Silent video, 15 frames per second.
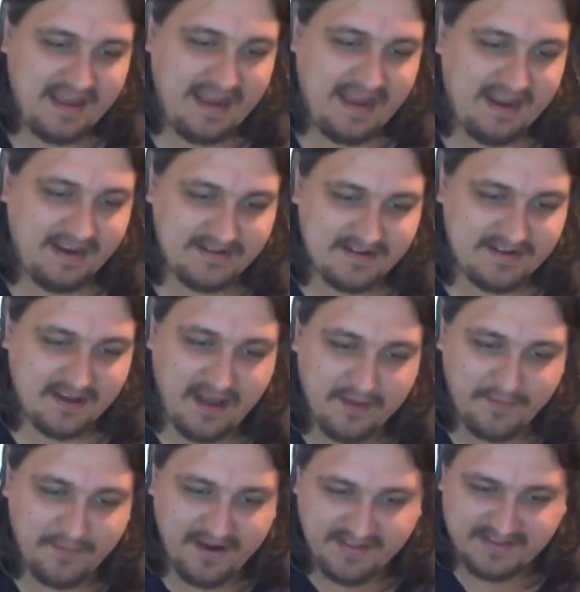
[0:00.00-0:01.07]
And
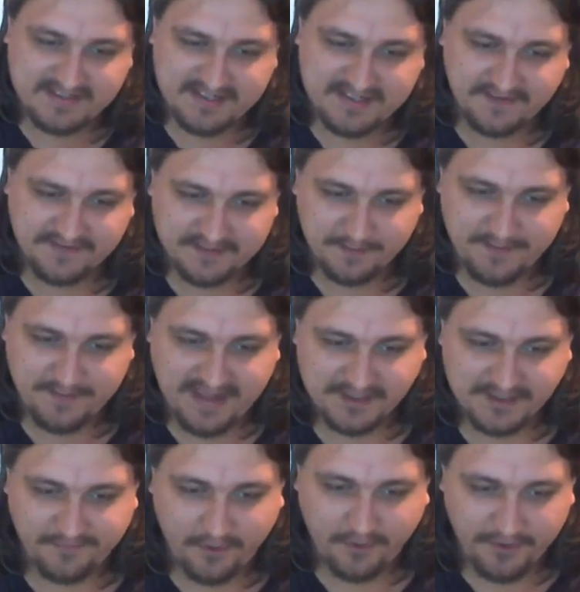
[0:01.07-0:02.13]
I wear that stuff as a
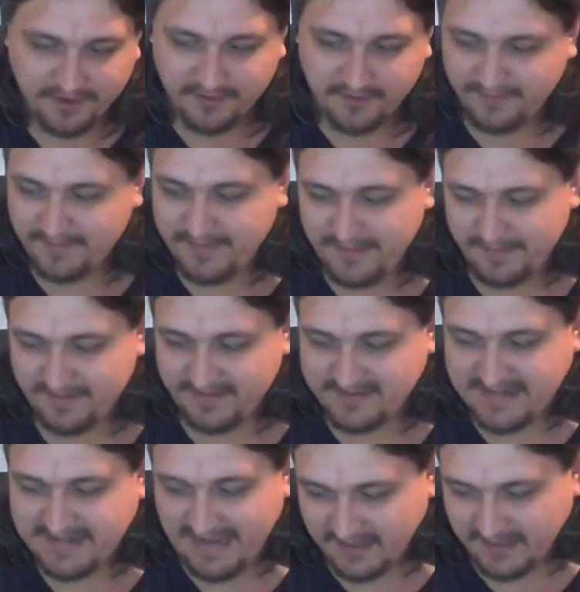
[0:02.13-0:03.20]
badge of honor when people
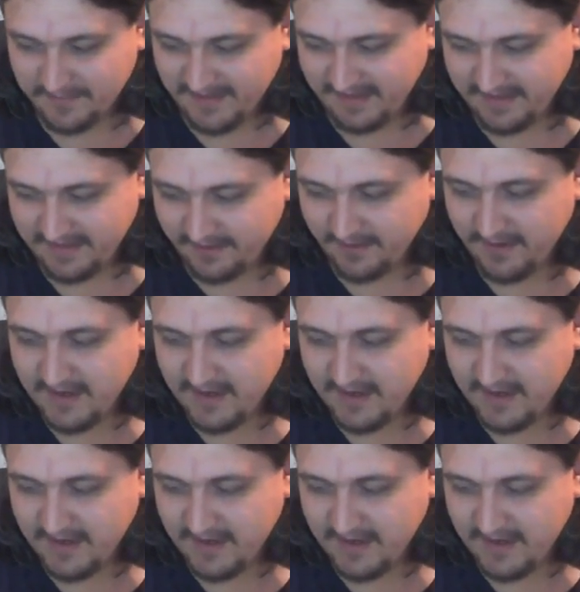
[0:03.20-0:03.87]
attack me, you know,